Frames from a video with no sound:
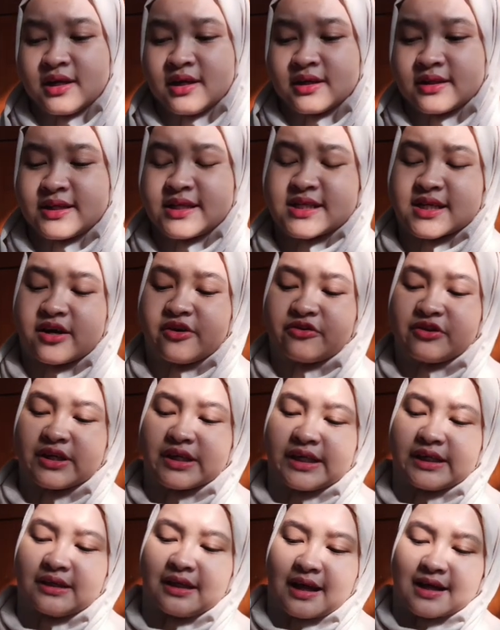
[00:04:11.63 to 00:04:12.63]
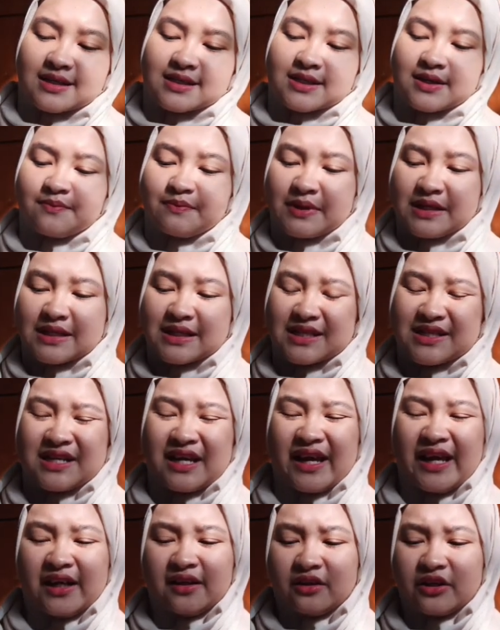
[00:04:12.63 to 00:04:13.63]
This article examines
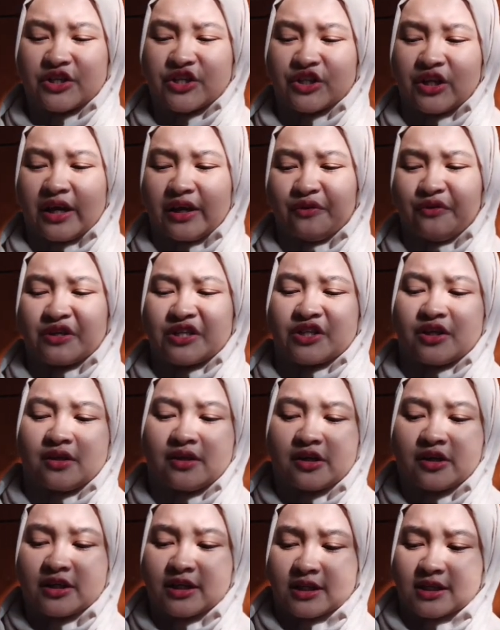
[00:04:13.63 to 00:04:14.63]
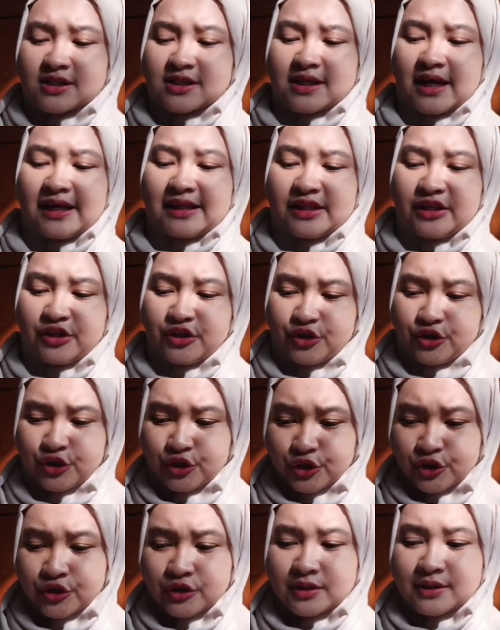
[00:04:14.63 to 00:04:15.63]
the English language learners'
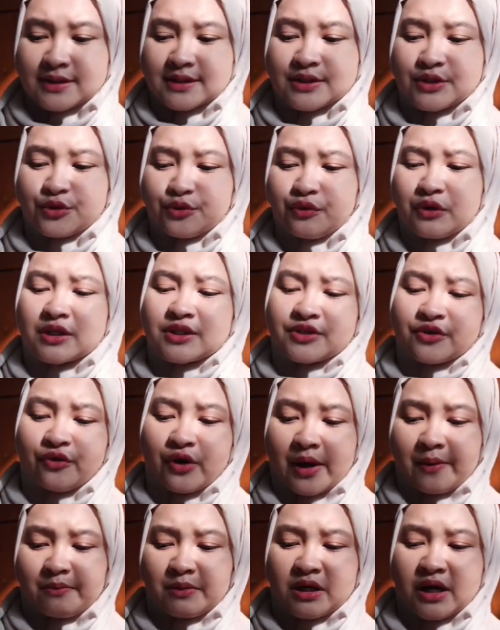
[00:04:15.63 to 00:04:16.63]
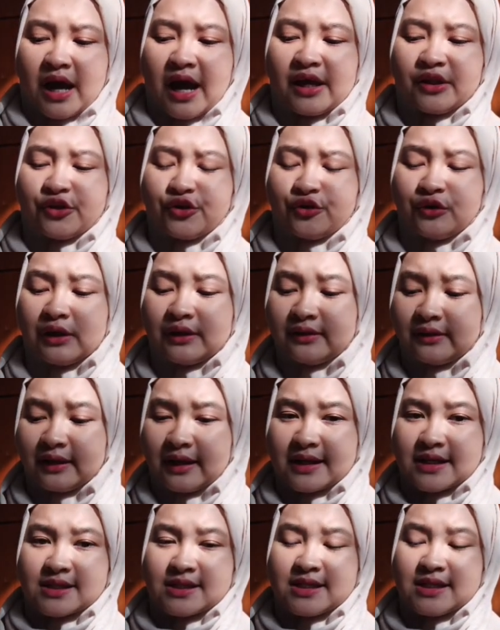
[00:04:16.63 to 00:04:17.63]
attitudes towards grammar and to
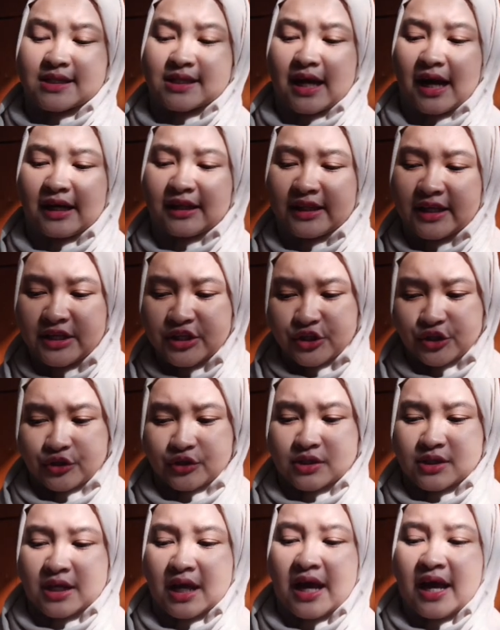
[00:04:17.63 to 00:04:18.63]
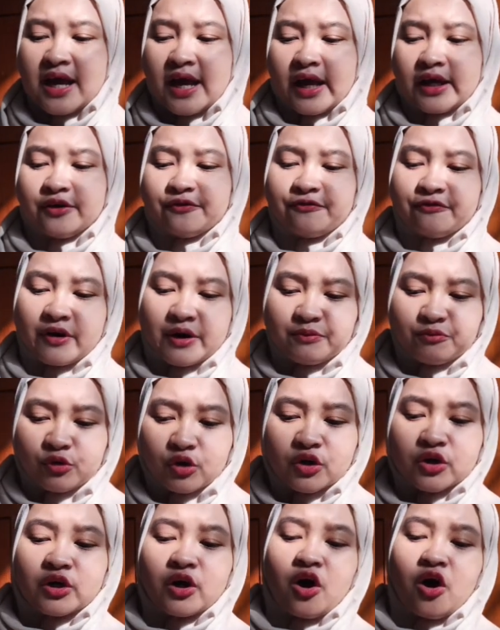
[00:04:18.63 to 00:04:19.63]
analyze these attitudes in the
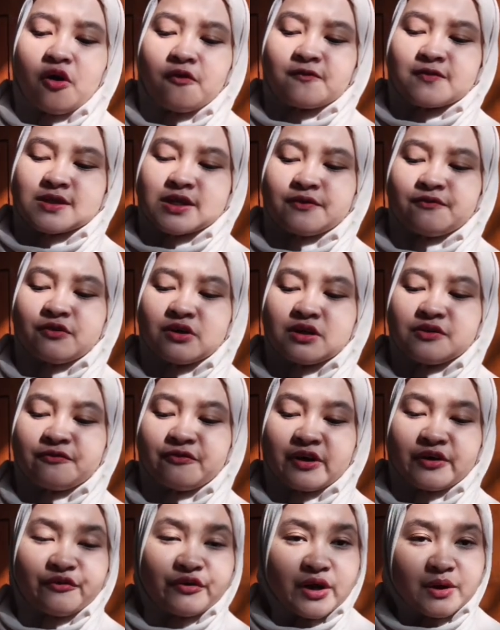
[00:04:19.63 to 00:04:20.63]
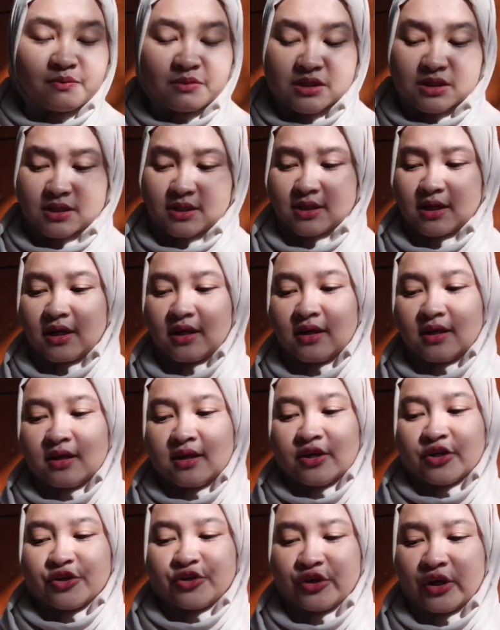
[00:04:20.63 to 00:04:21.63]
framework of several variables:
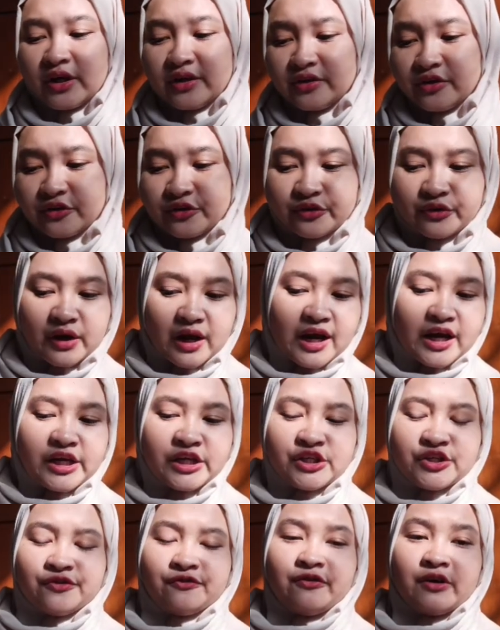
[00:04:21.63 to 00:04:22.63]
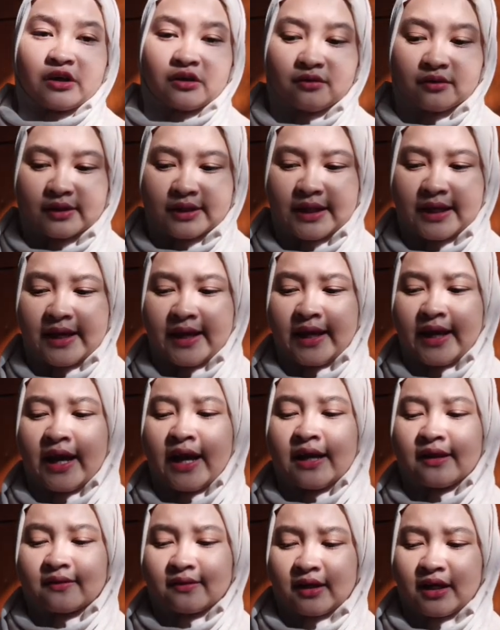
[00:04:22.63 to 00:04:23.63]
gender, age, faculty,
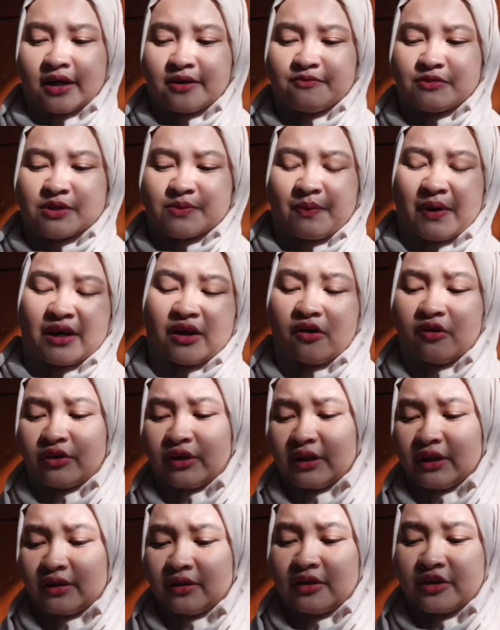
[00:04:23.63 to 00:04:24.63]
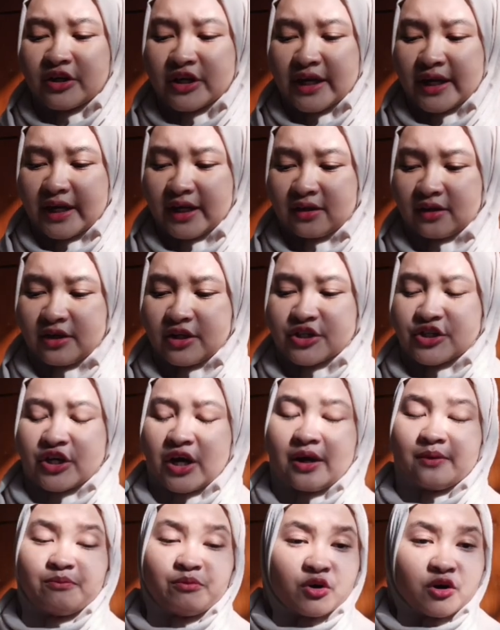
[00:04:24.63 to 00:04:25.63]
time spent on learning English,
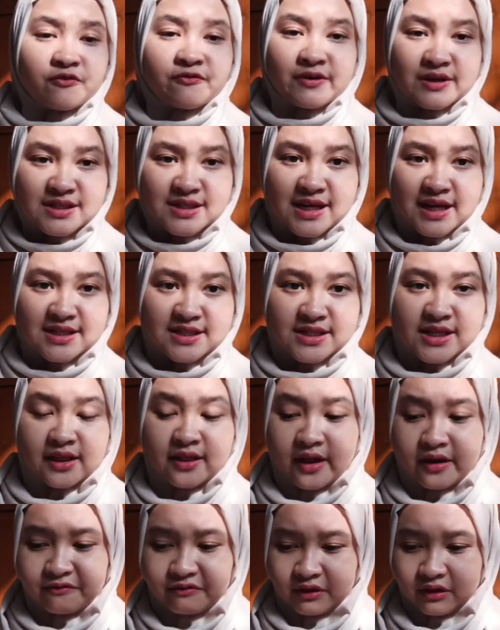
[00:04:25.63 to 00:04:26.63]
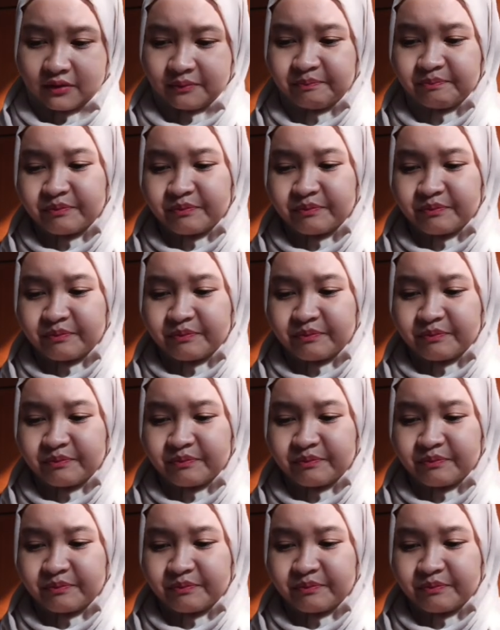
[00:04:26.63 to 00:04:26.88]
and proficiency level.